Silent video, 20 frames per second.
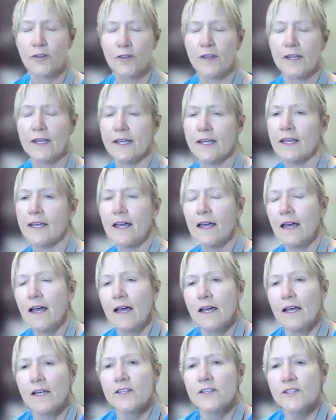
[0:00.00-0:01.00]
thing.
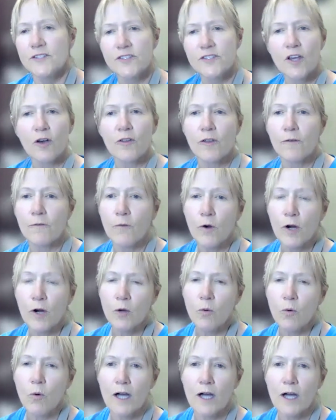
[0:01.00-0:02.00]
So the four
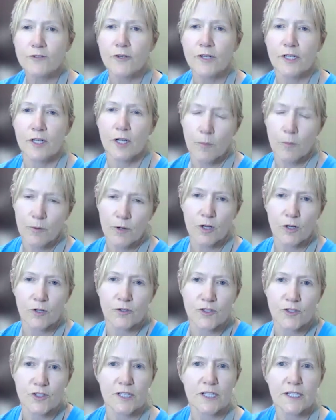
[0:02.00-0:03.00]
quadrant
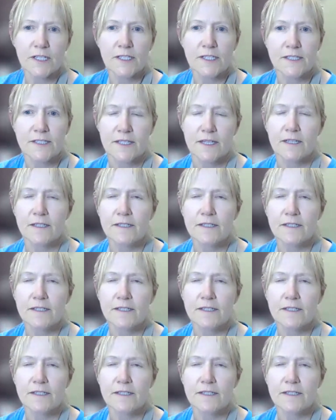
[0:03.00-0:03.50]
approach is